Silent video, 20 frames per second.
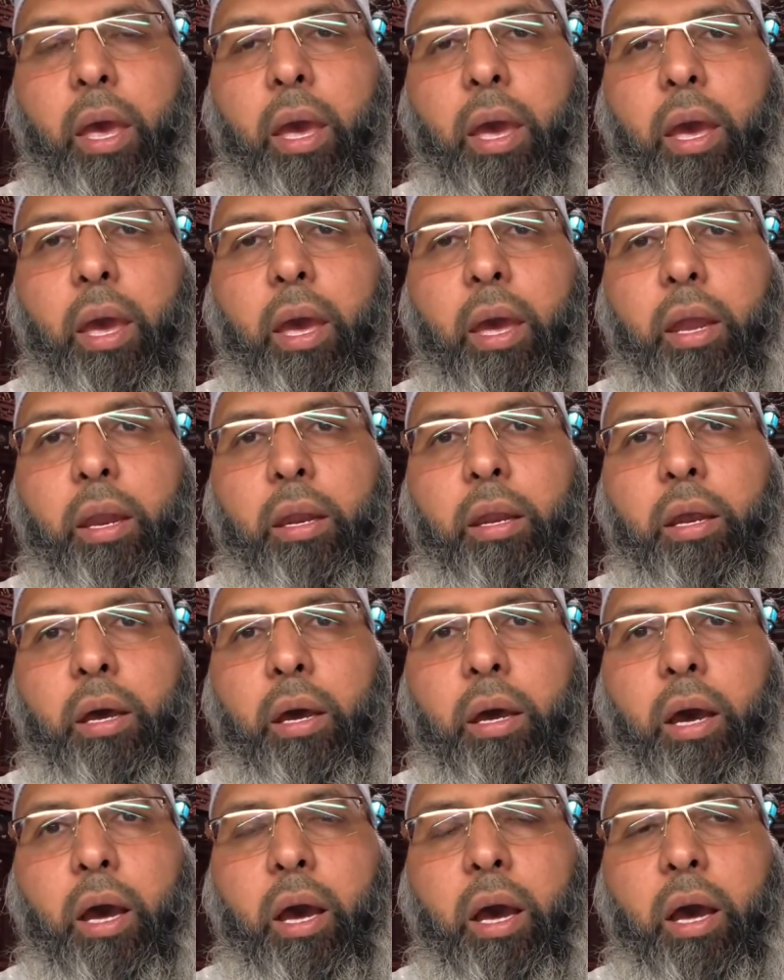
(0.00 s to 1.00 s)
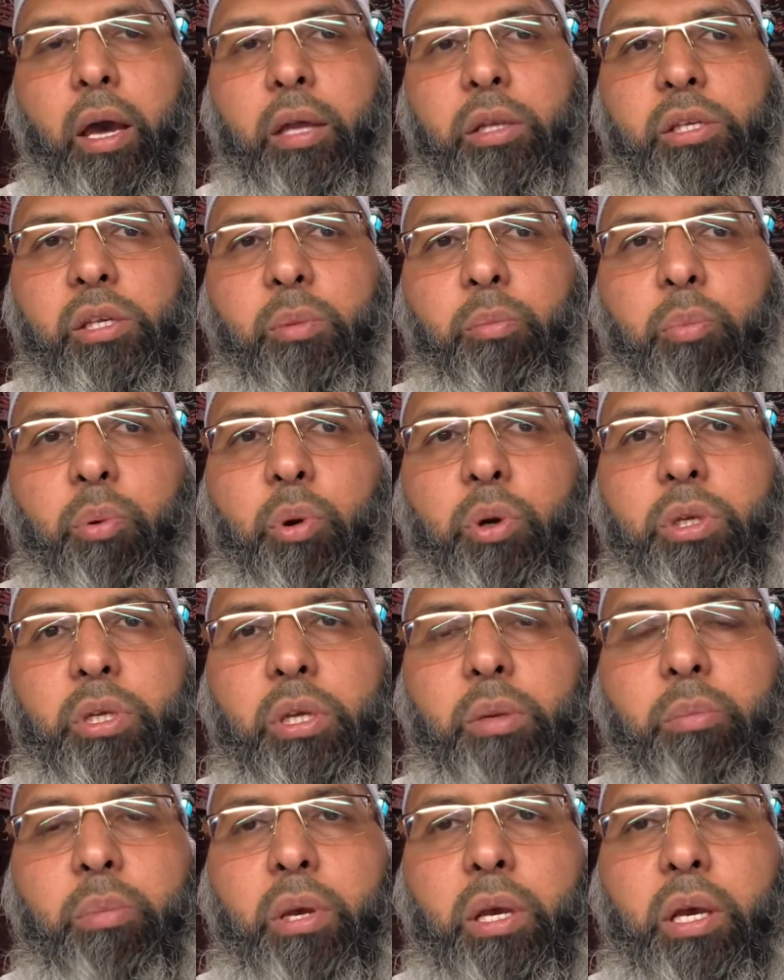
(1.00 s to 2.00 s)
And it's
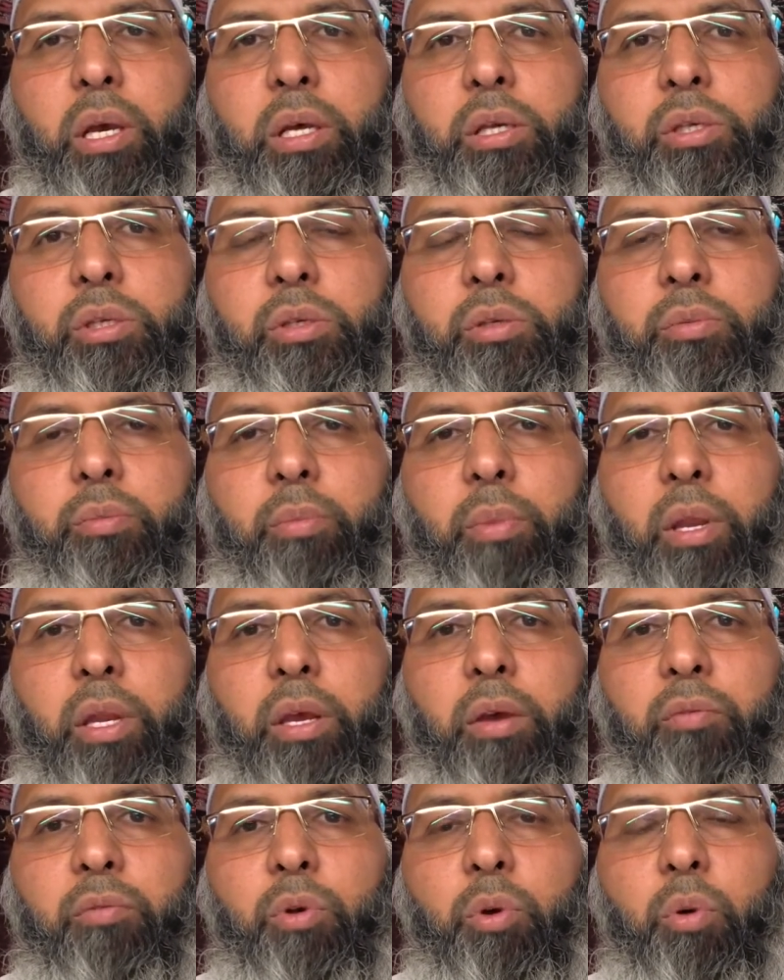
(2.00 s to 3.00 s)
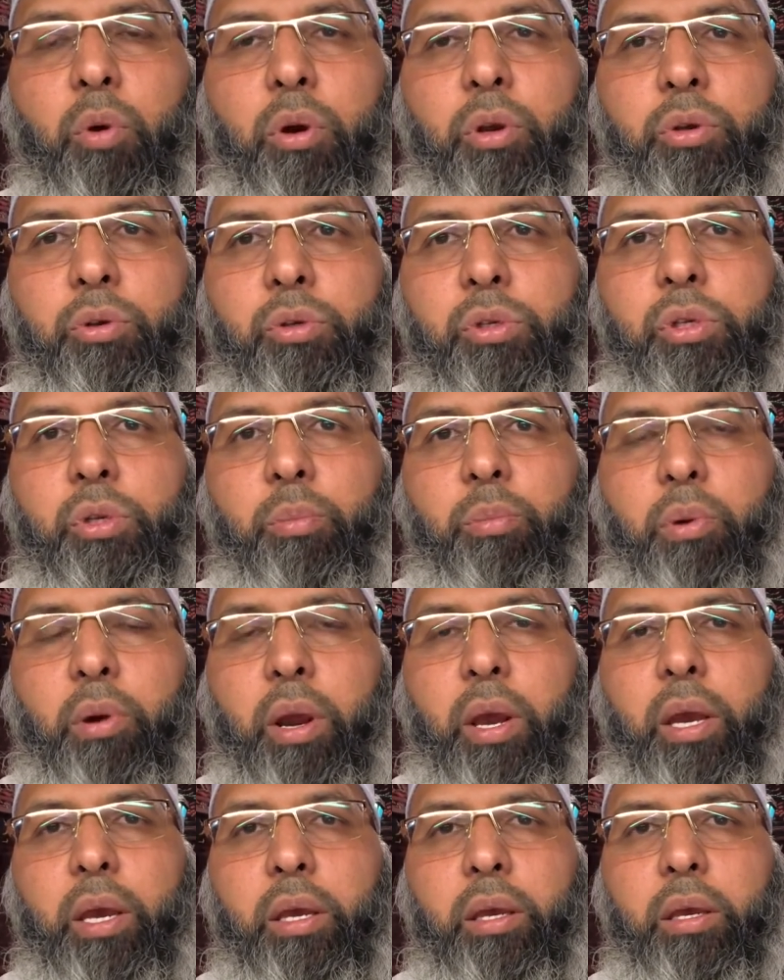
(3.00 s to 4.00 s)
important because many of you are used to
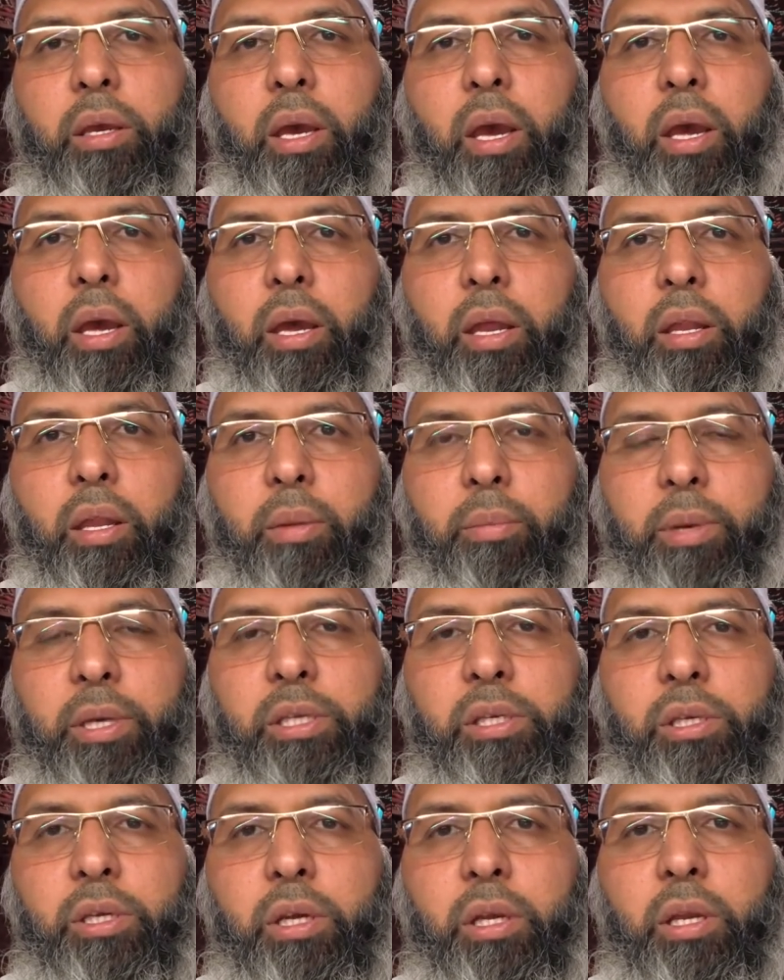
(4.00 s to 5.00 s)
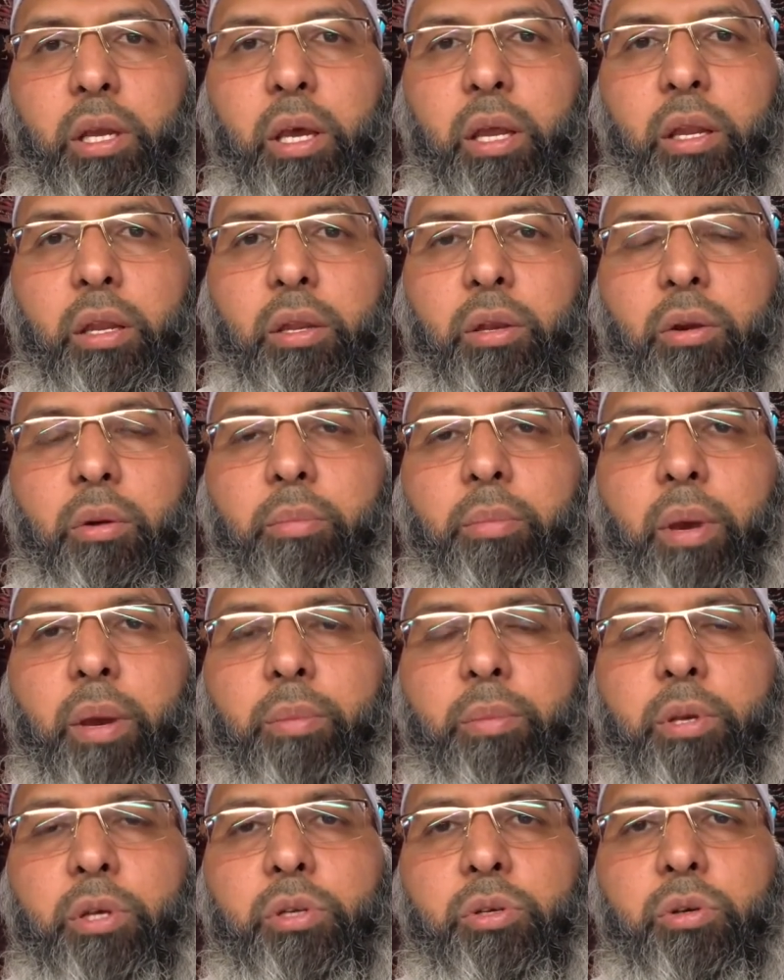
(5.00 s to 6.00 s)
praying in the masjid, and there may
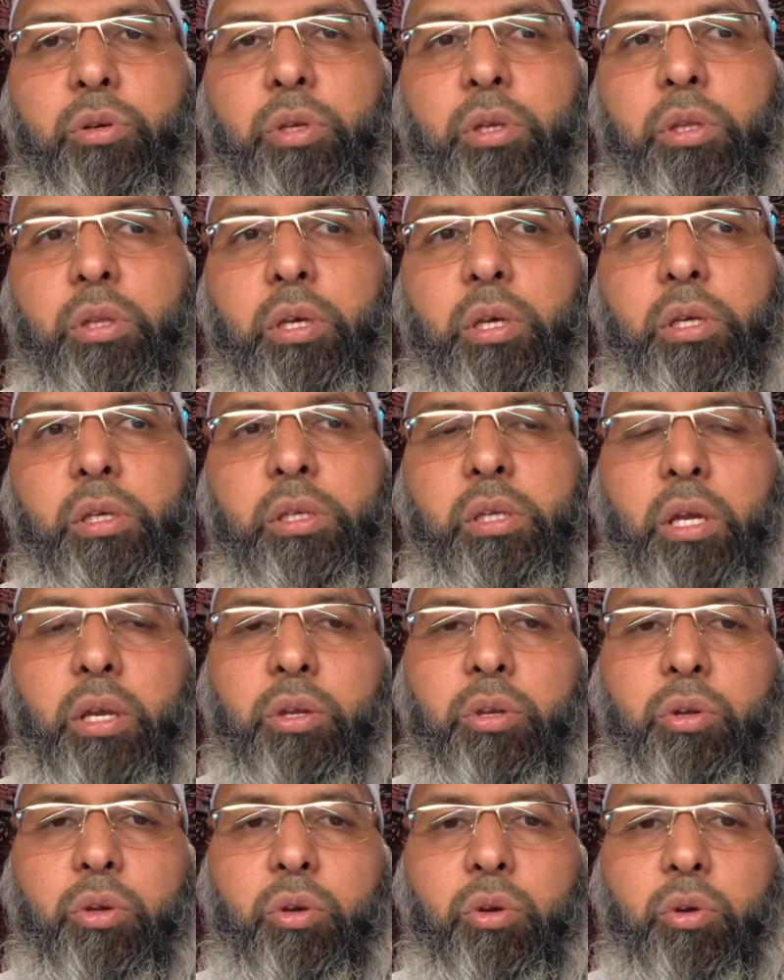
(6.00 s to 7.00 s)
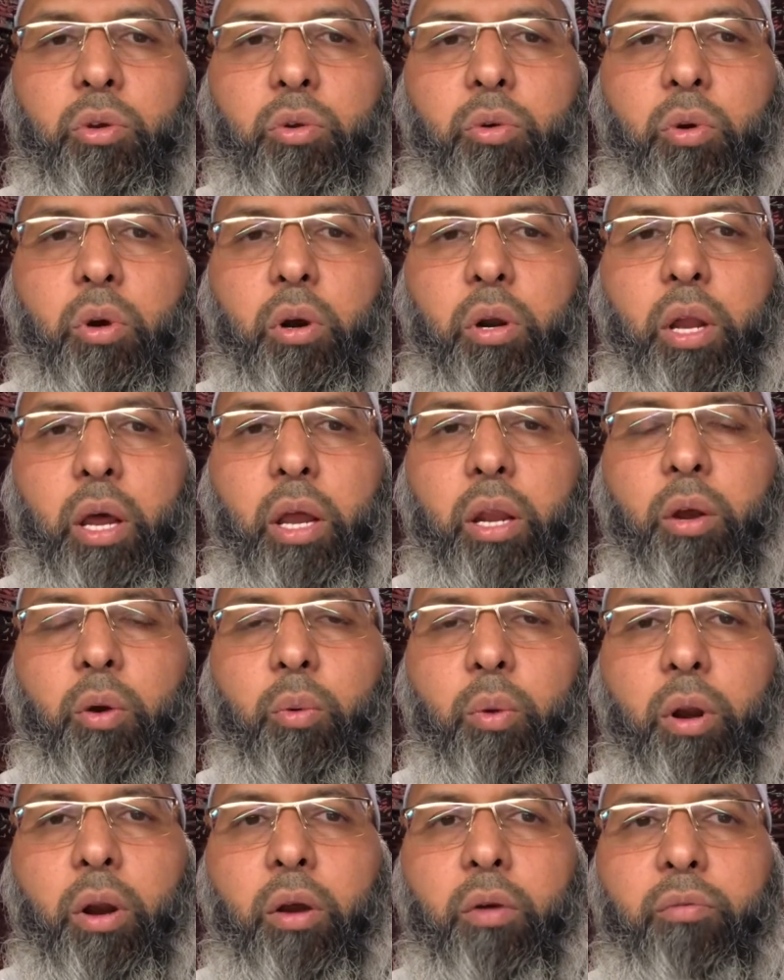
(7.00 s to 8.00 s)
be certain things that you are not
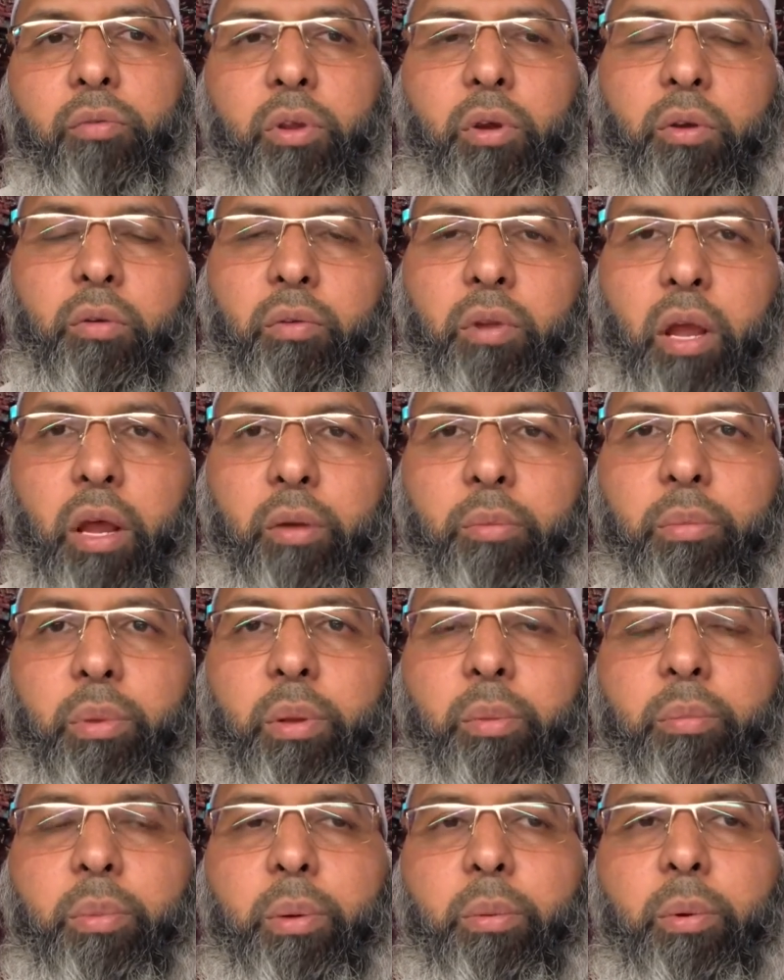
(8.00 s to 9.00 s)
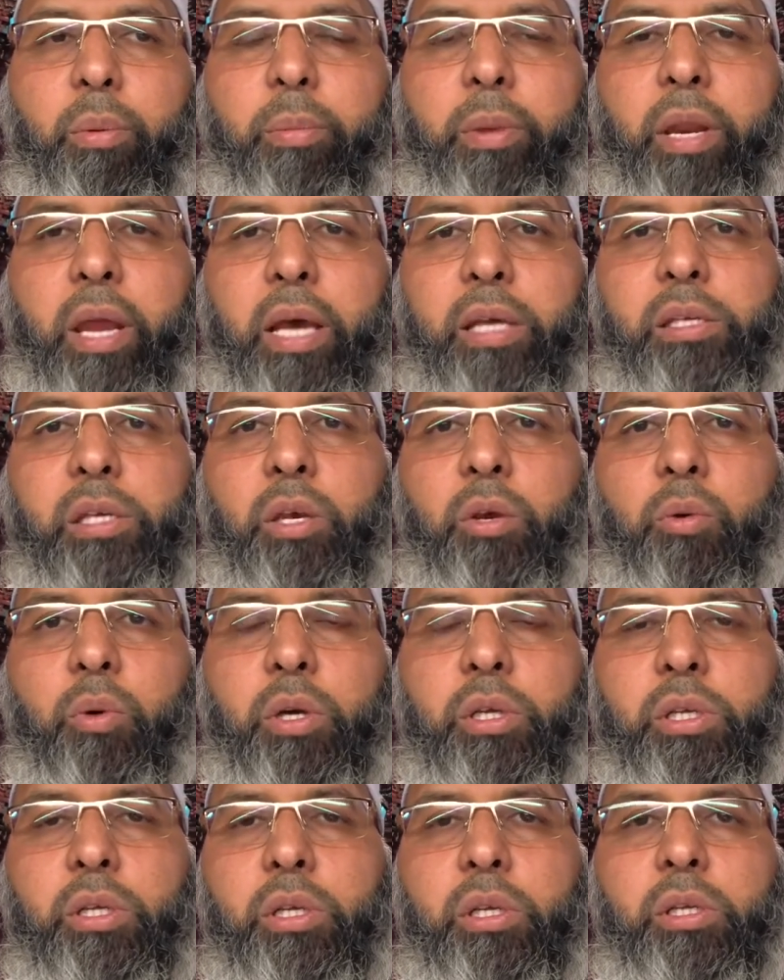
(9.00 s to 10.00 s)
aware of. There are a lot of people have been asking
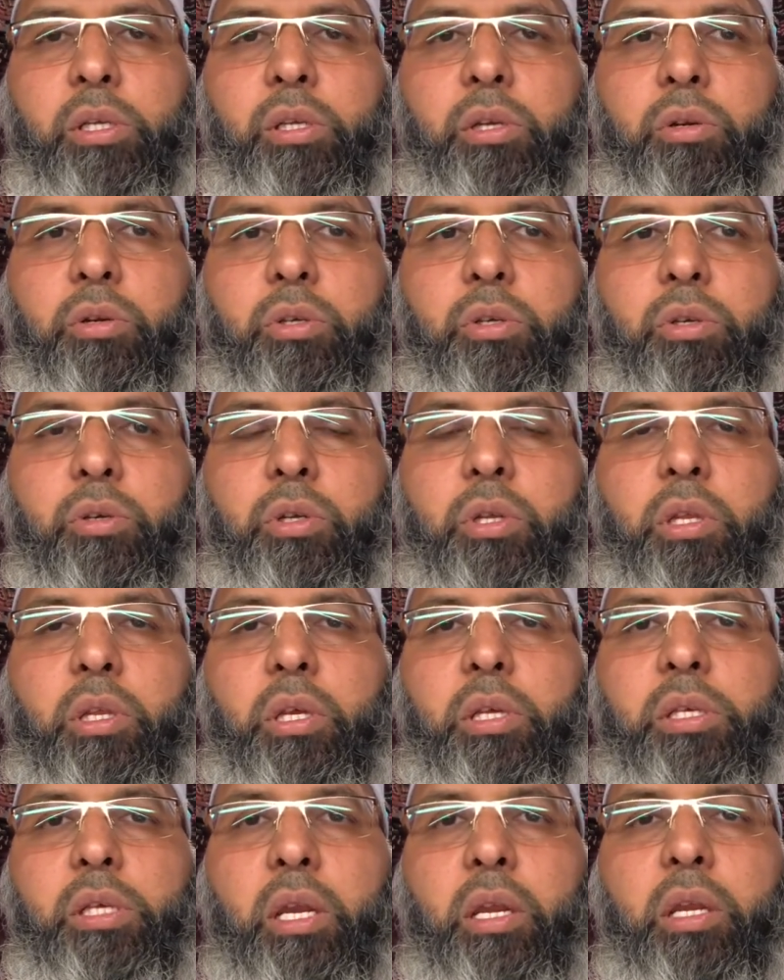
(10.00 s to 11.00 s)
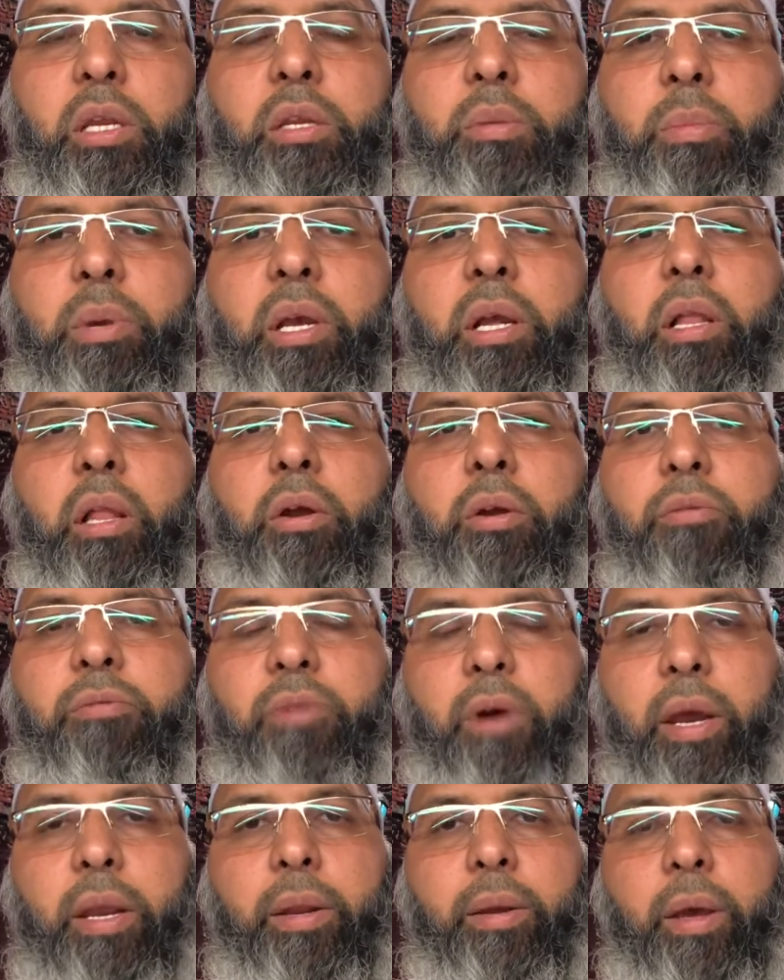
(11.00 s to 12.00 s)
questions. There are certain things that need to be
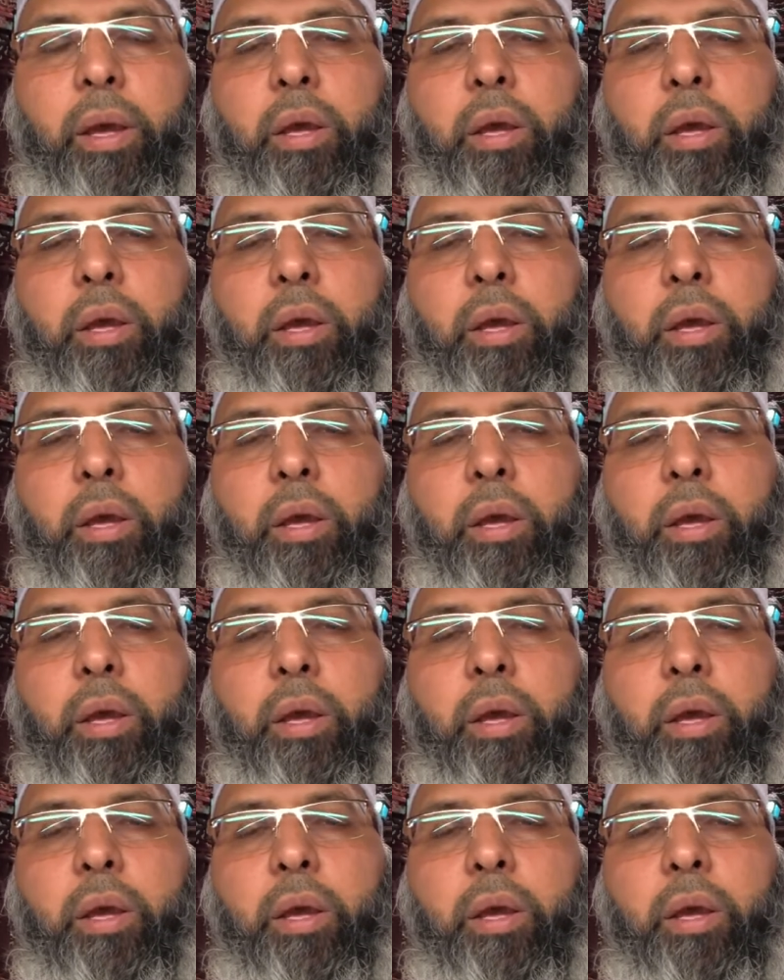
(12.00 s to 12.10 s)
clarified.